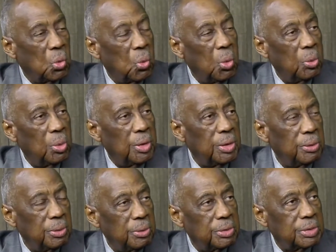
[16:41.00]
what do
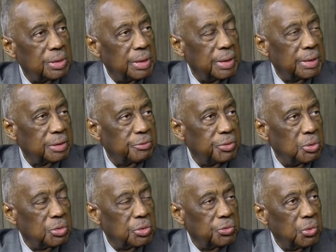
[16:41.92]
you see as the
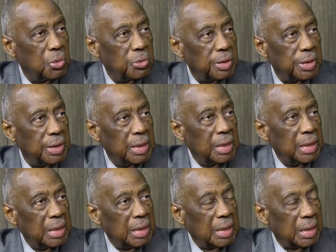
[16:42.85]
future for the
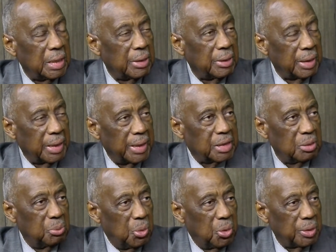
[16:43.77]
elected
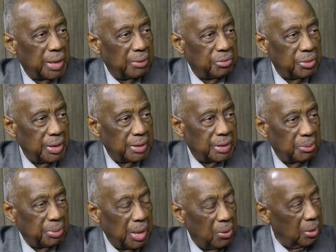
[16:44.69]
board after they take
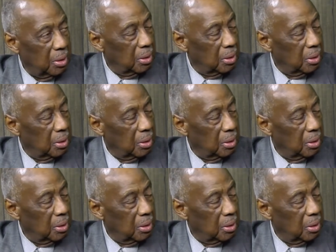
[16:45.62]
power?